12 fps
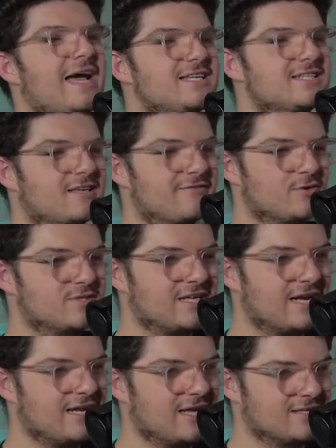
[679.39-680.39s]
Isaac if it was an
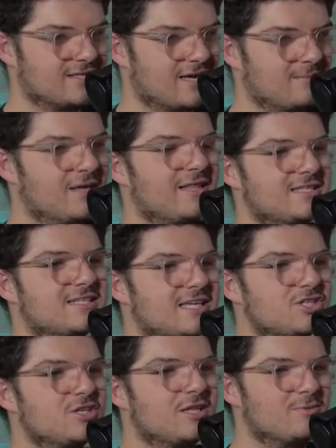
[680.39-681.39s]
NES game. Okay. That's
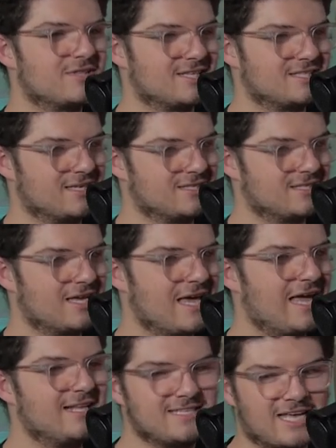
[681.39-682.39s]
essentially what this is. Got
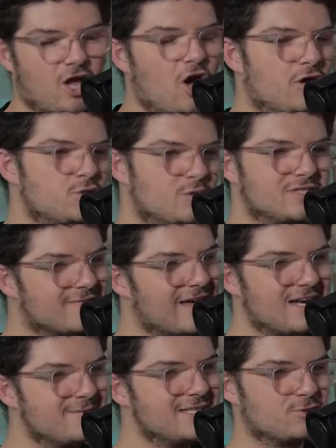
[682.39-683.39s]
and it, it's like it. hundreds of
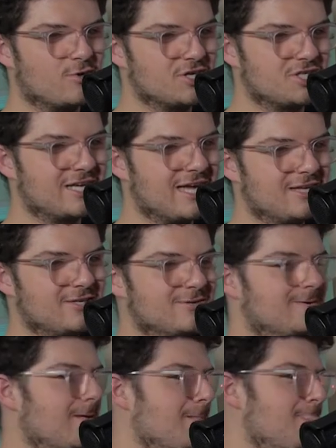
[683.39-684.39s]
enemies rushing at
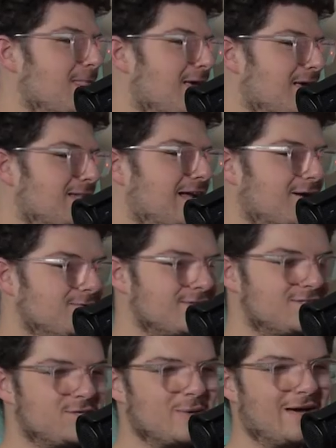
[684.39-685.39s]
you not
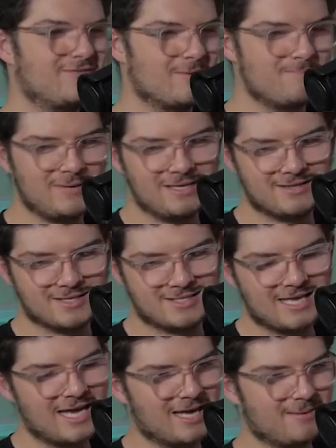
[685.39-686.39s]
only do you have to beat this
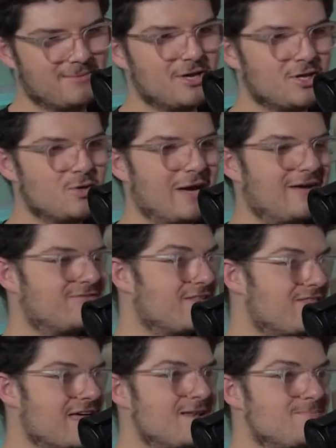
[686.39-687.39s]
game, you have to
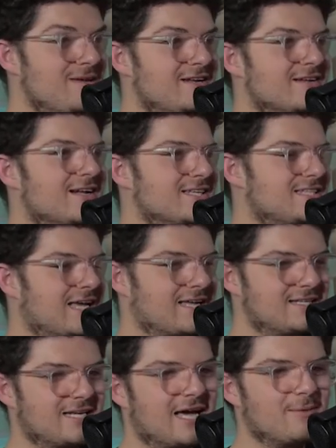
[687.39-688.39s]
then beat it a
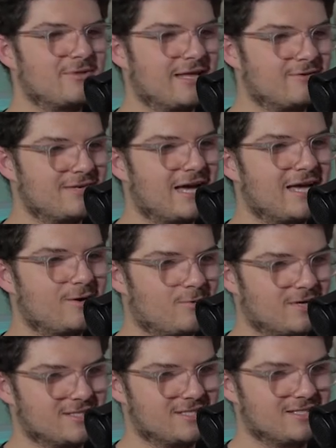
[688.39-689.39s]
second time without dying
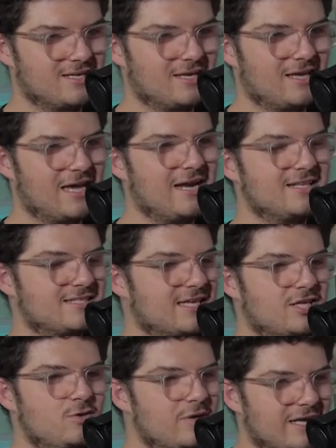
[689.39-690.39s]
once. Mm-hmm. And it's
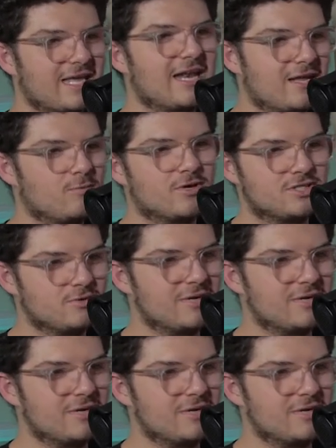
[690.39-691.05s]
like you hit, get hit once you